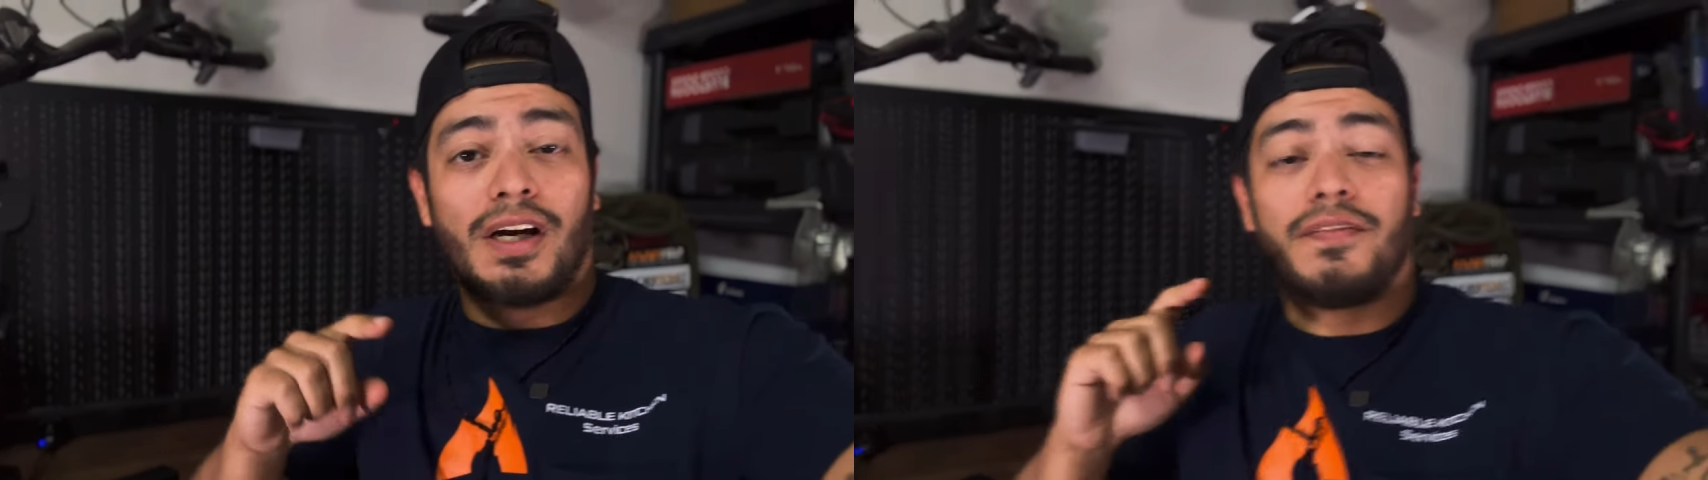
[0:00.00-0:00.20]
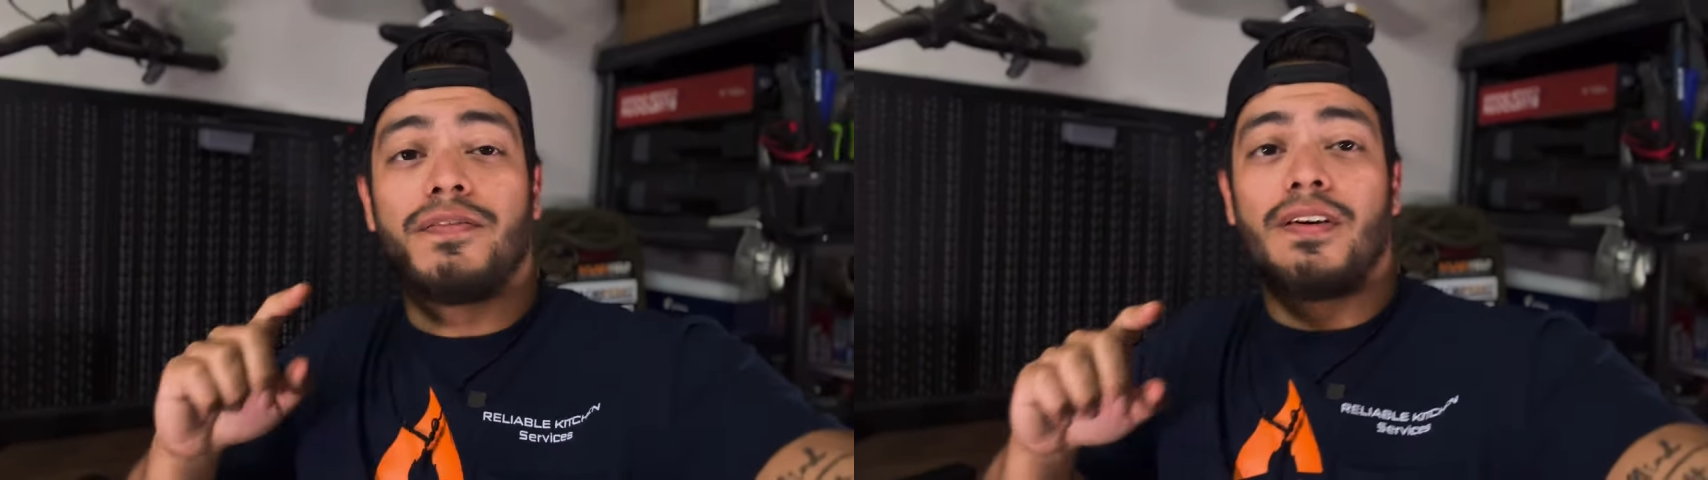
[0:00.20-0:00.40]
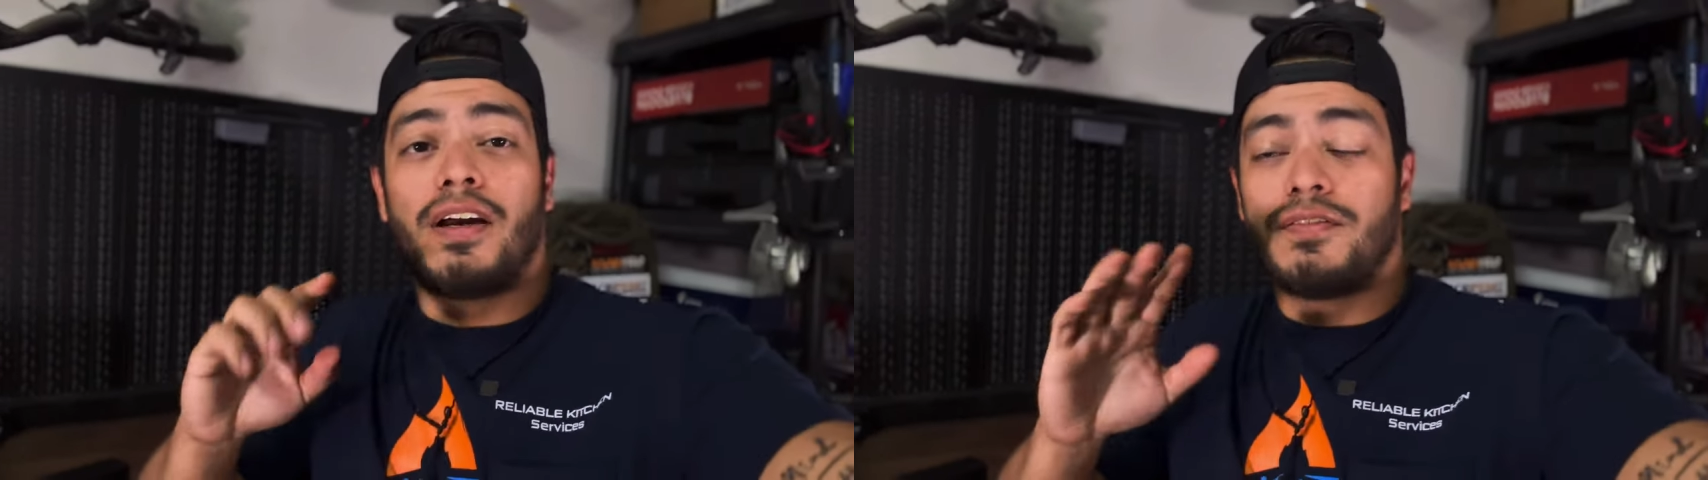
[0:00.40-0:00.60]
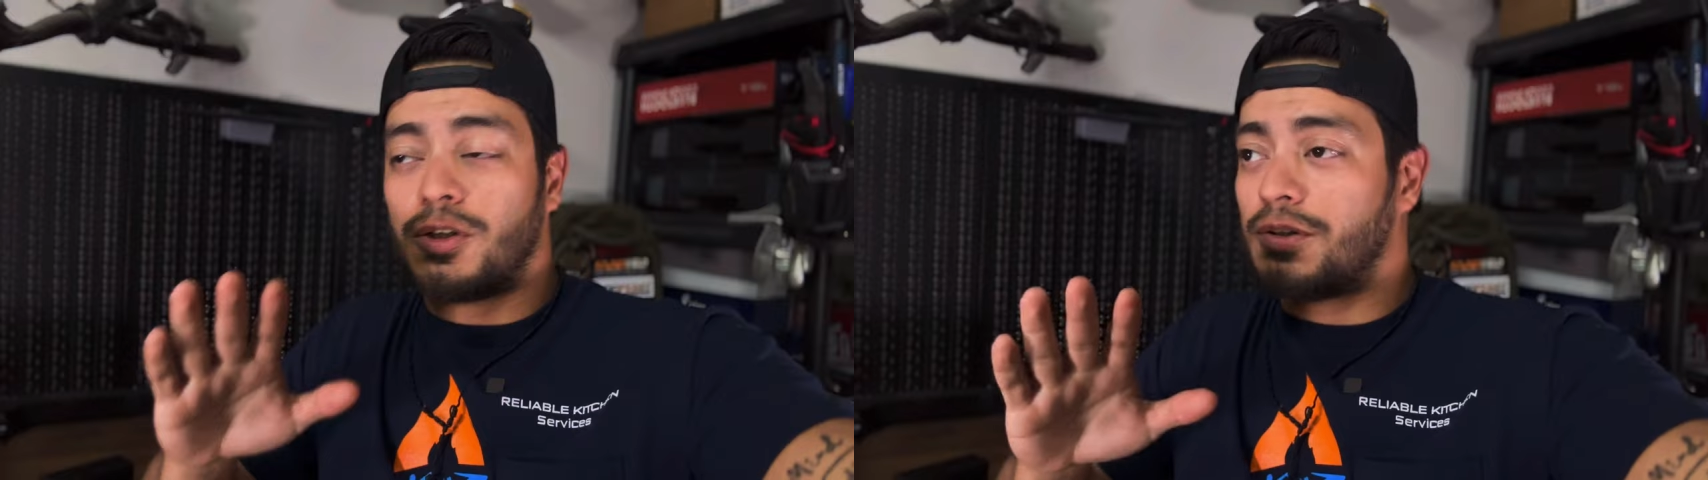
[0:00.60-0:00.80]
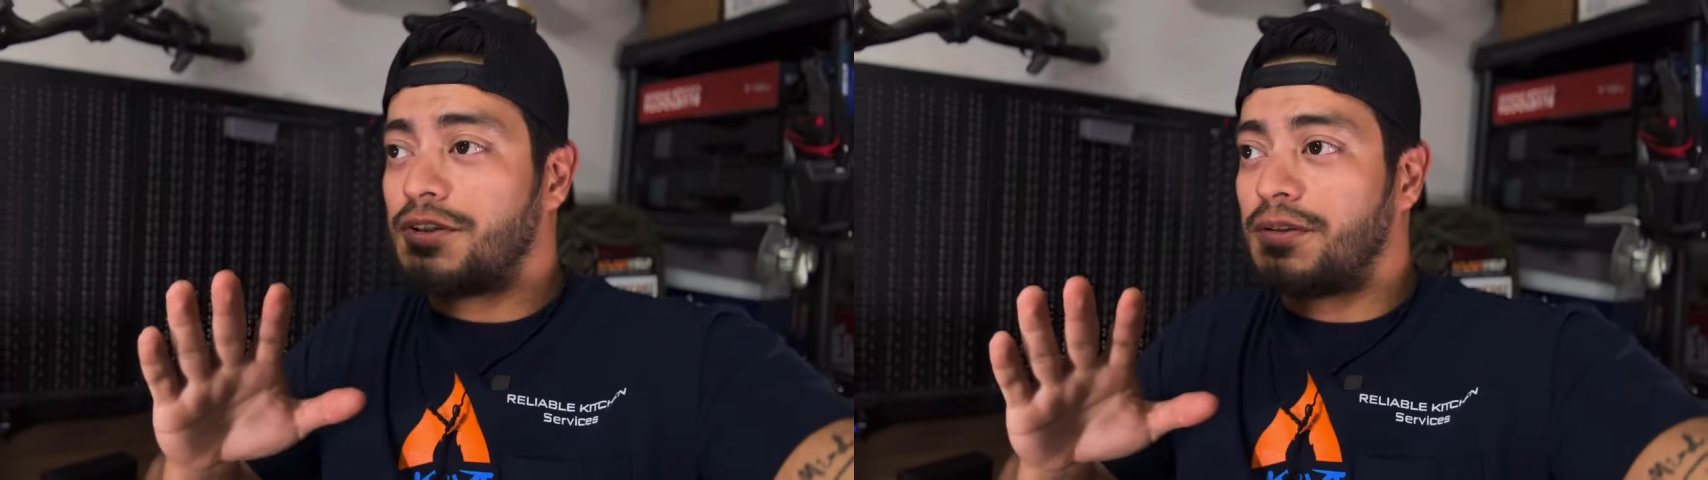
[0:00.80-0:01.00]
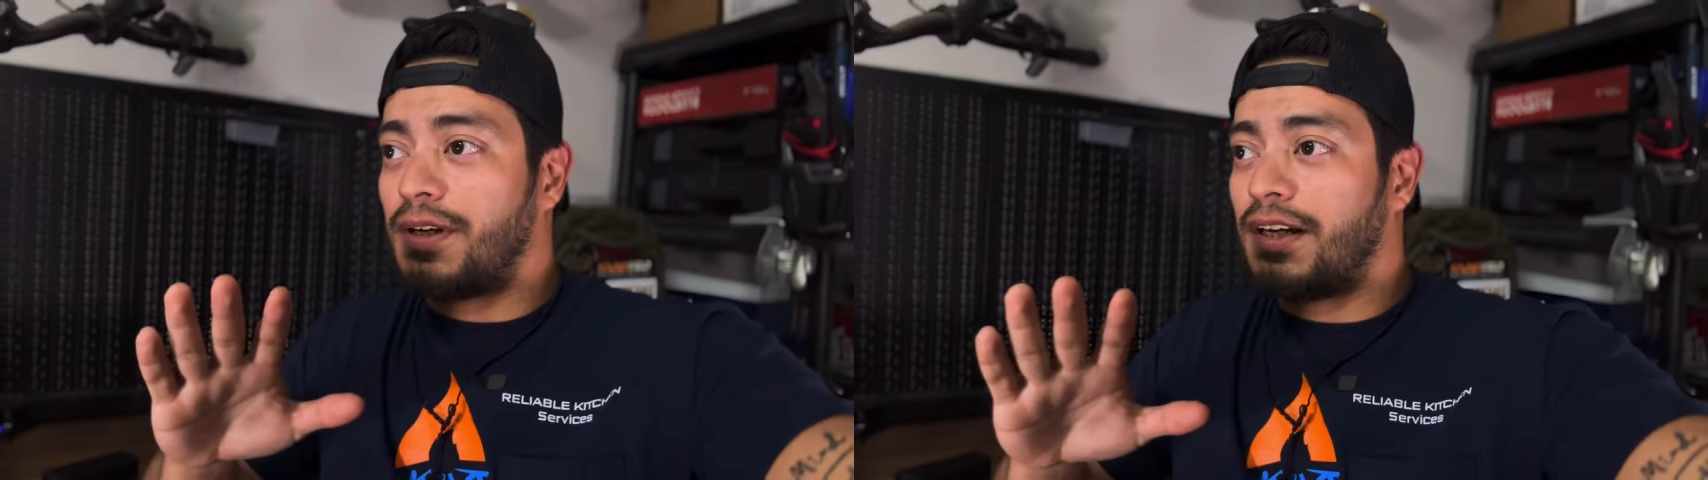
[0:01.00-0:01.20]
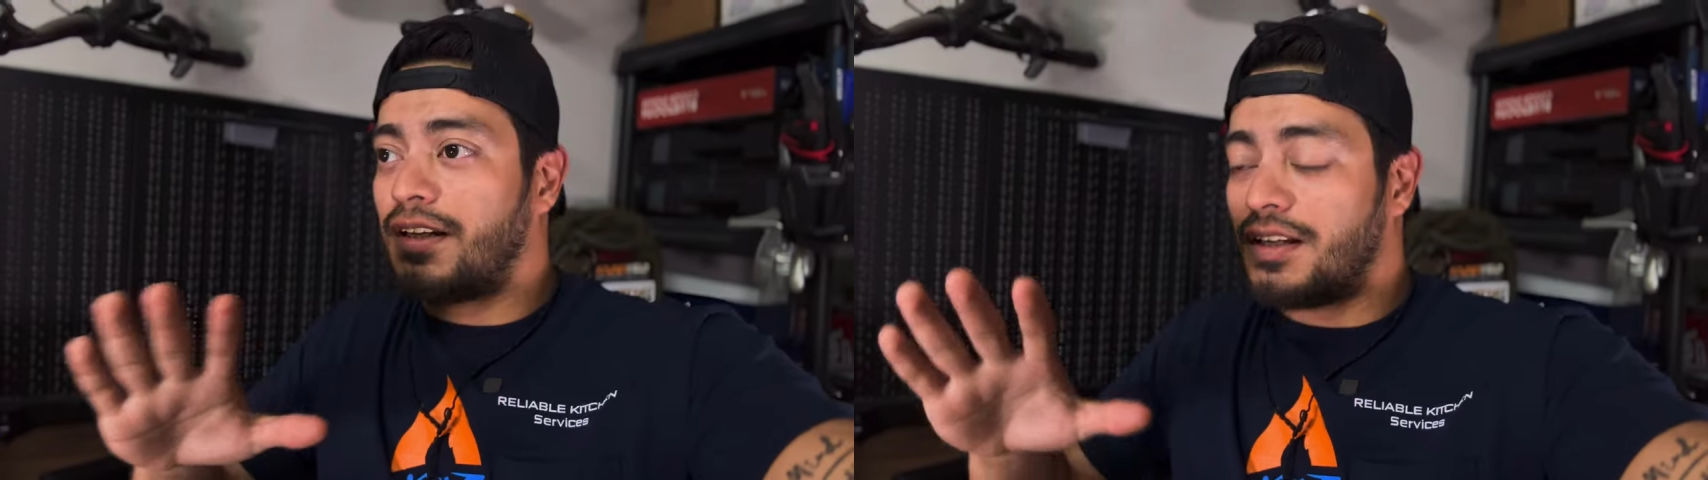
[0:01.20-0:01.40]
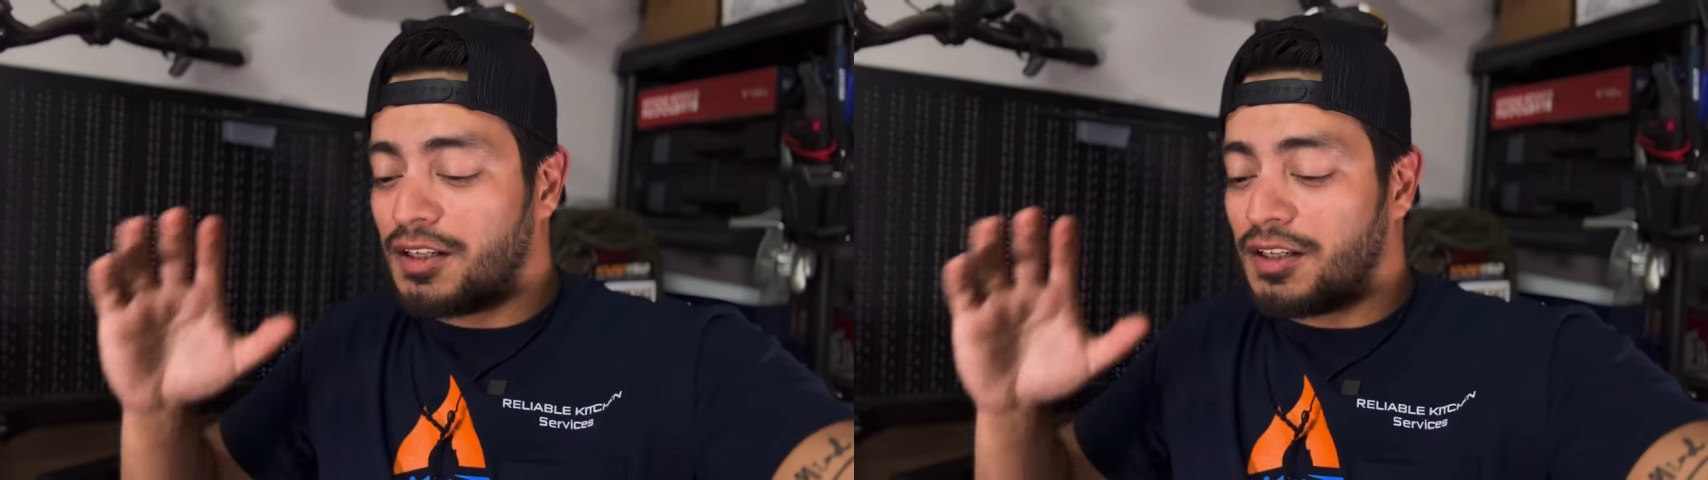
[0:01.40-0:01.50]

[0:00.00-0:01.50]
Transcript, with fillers: I've, I've told you, right?